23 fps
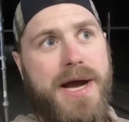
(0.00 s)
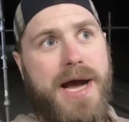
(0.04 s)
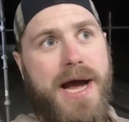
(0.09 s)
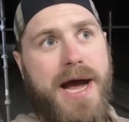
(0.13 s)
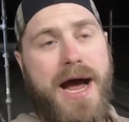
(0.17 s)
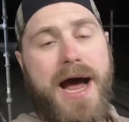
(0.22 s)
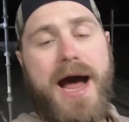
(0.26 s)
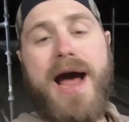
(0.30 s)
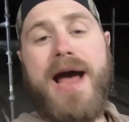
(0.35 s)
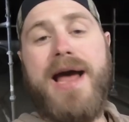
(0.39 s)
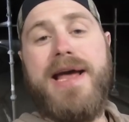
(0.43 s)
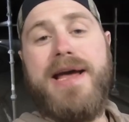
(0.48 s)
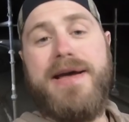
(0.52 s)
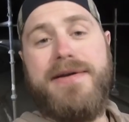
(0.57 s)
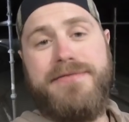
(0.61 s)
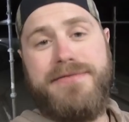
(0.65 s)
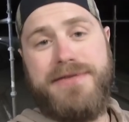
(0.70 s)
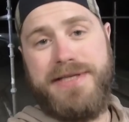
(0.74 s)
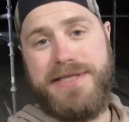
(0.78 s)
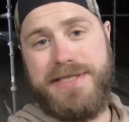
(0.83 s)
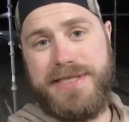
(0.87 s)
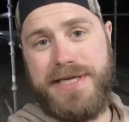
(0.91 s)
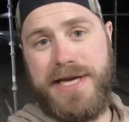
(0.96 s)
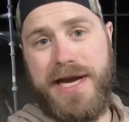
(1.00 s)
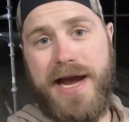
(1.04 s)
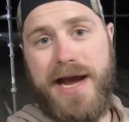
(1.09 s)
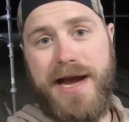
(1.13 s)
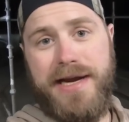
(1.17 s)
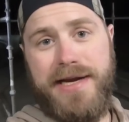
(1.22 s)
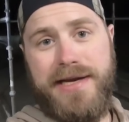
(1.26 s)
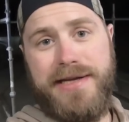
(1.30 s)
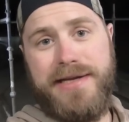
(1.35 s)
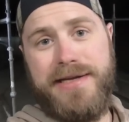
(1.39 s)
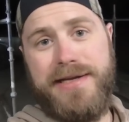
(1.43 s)
have
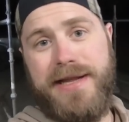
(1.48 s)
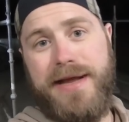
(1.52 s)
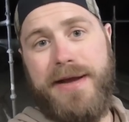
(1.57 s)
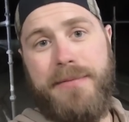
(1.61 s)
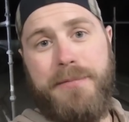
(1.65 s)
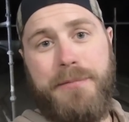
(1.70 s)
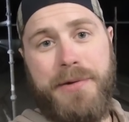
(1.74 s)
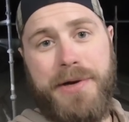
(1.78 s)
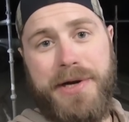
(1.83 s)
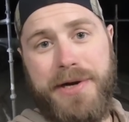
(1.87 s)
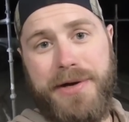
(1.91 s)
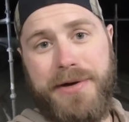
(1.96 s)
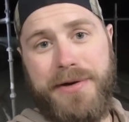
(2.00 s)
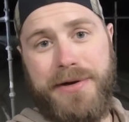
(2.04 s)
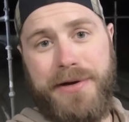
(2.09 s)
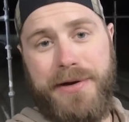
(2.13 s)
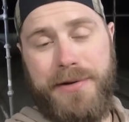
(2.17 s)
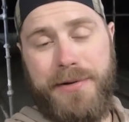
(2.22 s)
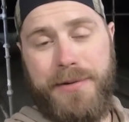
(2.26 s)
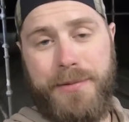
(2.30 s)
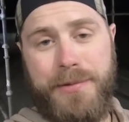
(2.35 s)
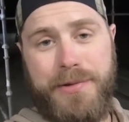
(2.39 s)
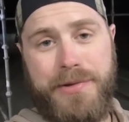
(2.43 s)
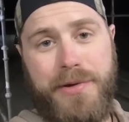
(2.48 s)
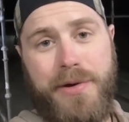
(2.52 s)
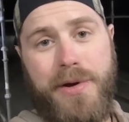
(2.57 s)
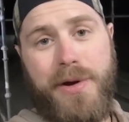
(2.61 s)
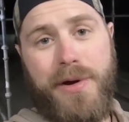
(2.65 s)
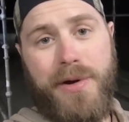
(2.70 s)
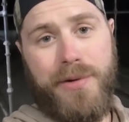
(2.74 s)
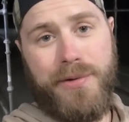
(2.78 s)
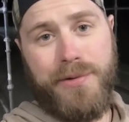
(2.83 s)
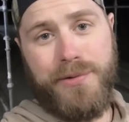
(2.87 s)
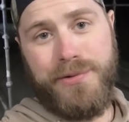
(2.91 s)
decided that we are going with a
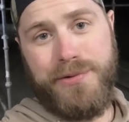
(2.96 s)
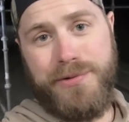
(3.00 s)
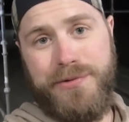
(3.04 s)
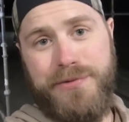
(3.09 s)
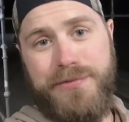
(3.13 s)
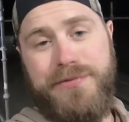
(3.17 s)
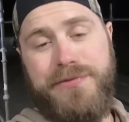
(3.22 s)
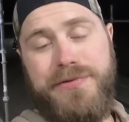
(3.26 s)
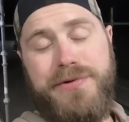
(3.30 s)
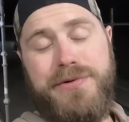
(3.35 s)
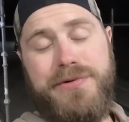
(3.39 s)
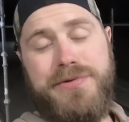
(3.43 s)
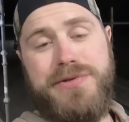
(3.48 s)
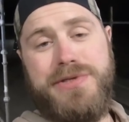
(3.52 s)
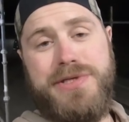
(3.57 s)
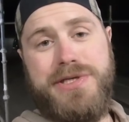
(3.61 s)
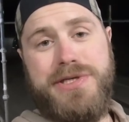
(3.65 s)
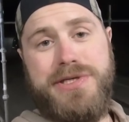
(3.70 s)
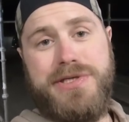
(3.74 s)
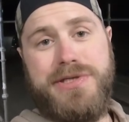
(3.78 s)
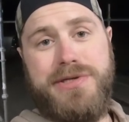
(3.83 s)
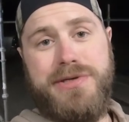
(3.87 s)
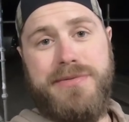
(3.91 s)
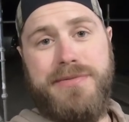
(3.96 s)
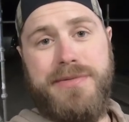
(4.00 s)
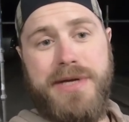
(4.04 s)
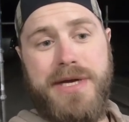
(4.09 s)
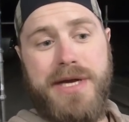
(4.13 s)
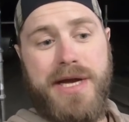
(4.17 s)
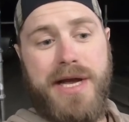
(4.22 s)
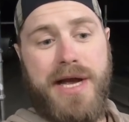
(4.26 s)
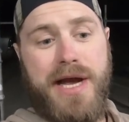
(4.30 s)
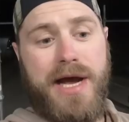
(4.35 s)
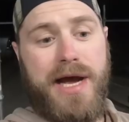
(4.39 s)
whole new fuel system,
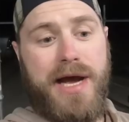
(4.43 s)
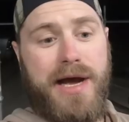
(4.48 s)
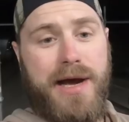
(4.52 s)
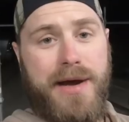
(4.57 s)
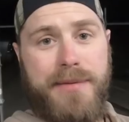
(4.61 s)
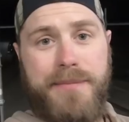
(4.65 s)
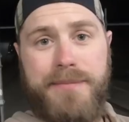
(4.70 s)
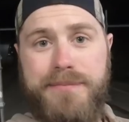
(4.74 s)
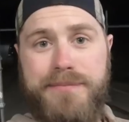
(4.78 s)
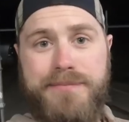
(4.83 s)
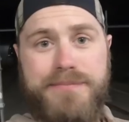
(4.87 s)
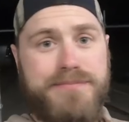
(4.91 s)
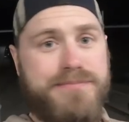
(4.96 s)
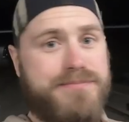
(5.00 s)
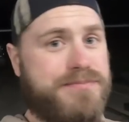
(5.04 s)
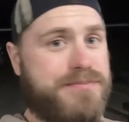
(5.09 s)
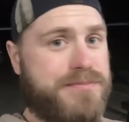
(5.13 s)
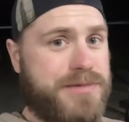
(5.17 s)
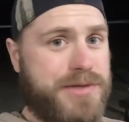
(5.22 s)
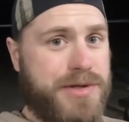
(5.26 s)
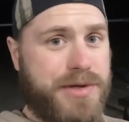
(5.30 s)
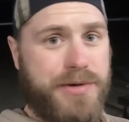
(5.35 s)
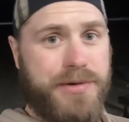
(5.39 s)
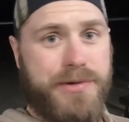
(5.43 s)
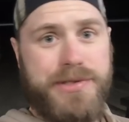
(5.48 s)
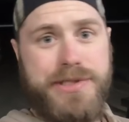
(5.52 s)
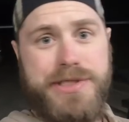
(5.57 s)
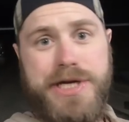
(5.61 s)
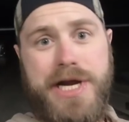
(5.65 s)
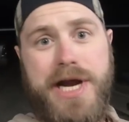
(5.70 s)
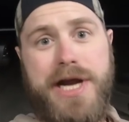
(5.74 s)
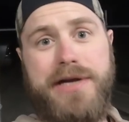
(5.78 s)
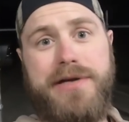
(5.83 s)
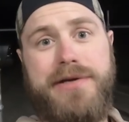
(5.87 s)
new
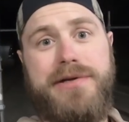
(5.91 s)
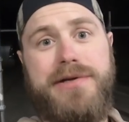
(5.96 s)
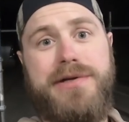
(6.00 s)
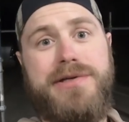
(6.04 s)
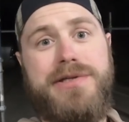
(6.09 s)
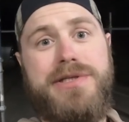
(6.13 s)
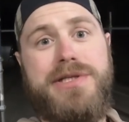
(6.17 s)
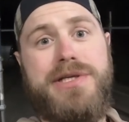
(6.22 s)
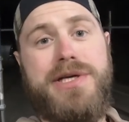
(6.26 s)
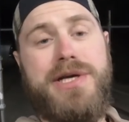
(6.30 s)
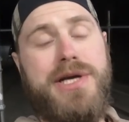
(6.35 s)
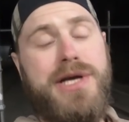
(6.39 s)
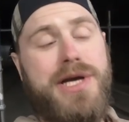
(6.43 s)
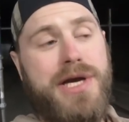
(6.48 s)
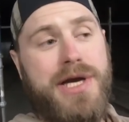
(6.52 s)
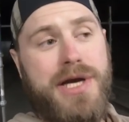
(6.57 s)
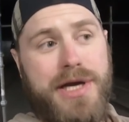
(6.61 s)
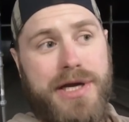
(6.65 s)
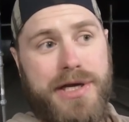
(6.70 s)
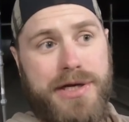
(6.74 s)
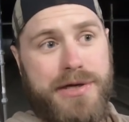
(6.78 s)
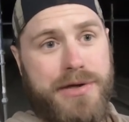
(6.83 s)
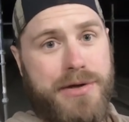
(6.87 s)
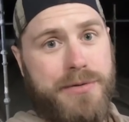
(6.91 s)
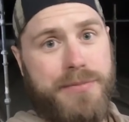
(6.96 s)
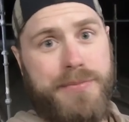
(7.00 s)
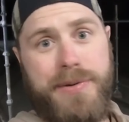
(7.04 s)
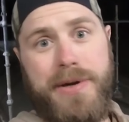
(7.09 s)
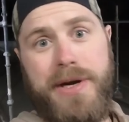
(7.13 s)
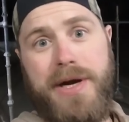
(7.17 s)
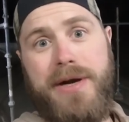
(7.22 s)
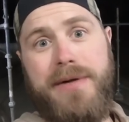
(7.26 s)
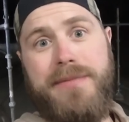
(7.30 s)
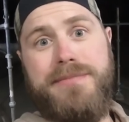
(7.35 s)
injectors, new
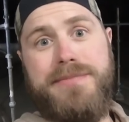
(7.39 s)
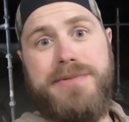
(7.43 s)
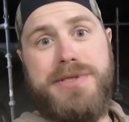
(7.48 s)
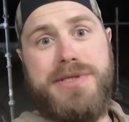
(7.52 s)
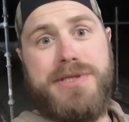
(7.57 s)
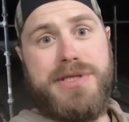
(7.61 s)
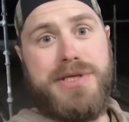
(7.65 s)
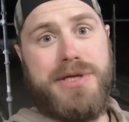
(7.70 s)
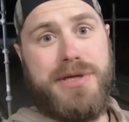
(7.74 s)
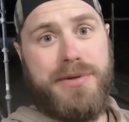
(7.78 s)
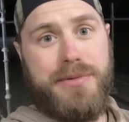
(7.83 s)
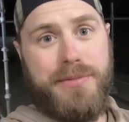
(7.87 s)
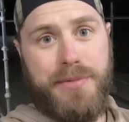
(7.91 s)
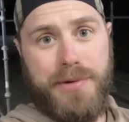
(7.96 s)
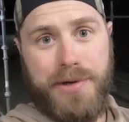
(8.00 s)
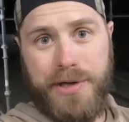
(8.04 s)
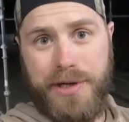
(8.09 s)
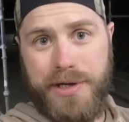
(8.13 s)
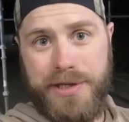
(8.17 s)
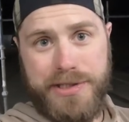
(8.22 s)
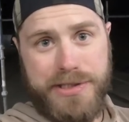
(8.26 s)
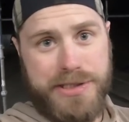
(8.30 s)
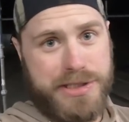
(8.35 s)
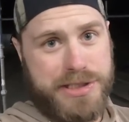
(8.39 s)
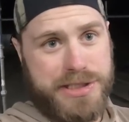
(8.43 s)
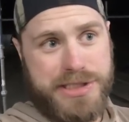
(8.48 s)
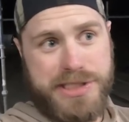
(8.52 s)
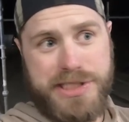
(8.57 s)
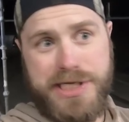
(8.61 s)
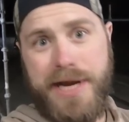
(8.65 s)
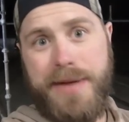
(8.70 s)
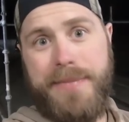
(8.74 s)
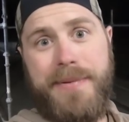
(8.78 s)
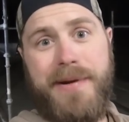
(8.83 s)
pumps. We're going to just
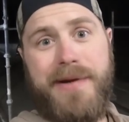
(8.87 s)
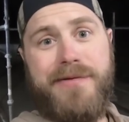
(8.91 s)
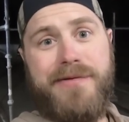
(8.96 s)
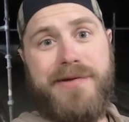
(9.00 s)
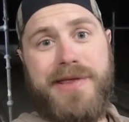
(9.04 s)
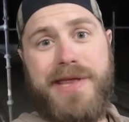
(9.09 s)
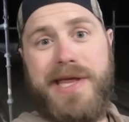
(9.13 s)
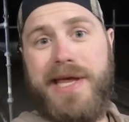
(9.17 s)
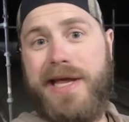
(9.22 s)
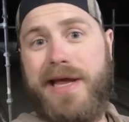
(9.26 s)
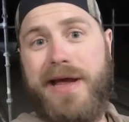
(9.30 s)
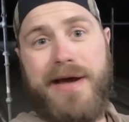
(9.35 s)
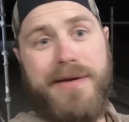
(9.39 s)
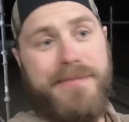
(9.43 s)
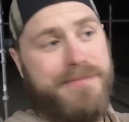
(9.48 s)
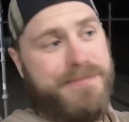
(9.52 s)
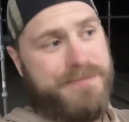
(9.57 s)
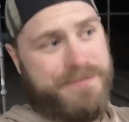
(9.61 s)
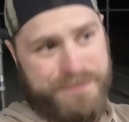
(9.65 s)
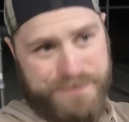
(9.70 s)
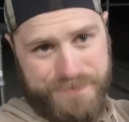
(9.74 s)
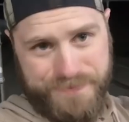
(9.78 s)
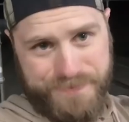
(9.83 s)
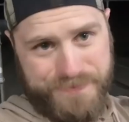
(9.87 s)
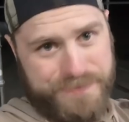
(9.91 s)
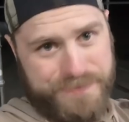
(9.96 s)
step everything up.